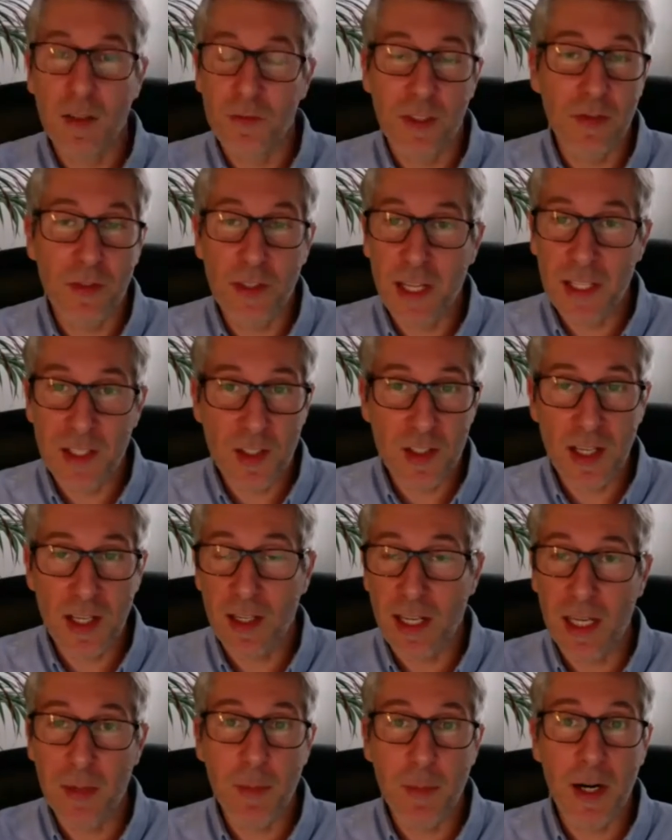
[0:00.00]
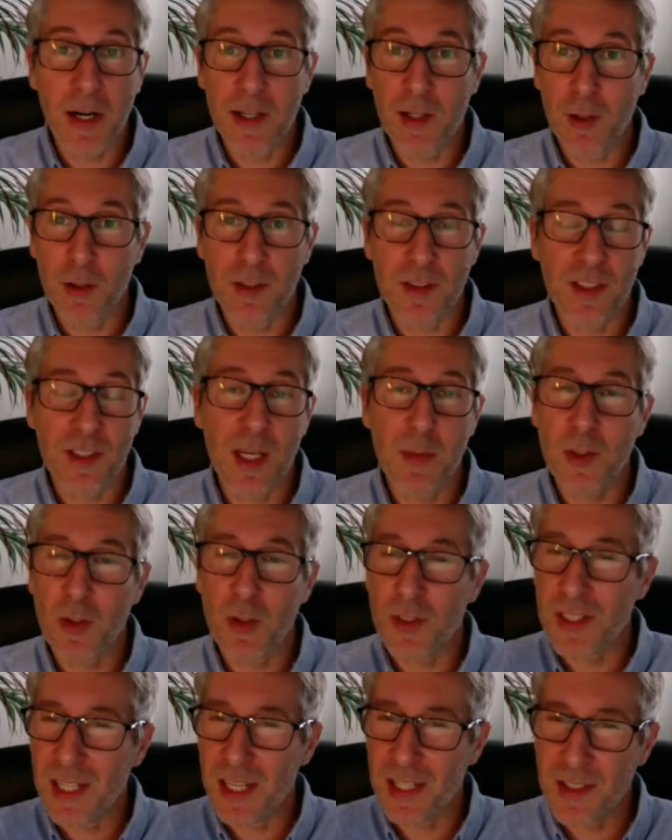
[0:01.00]
at different ages, are getting married all the time. So
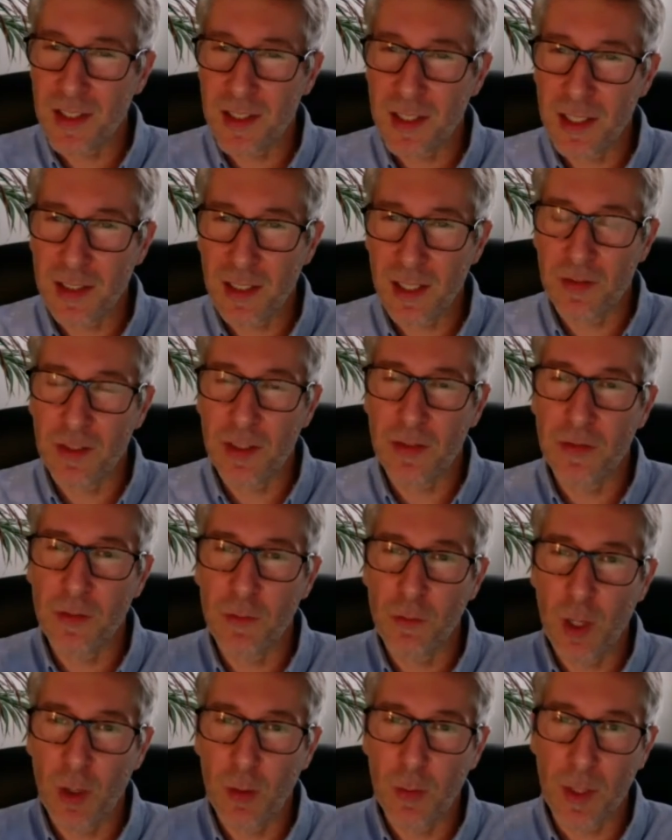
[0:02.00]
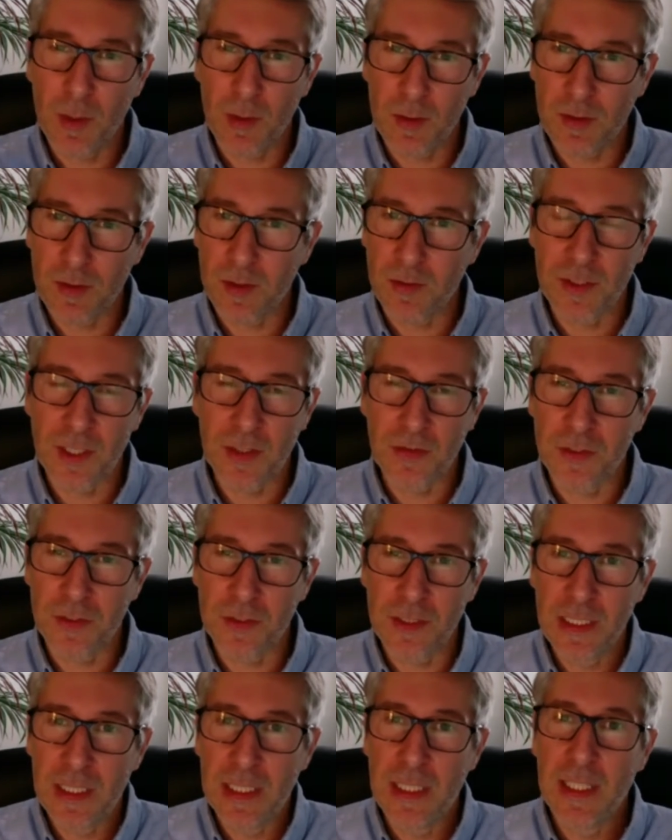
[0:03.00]
it's nice, isn't it, to have different role models of different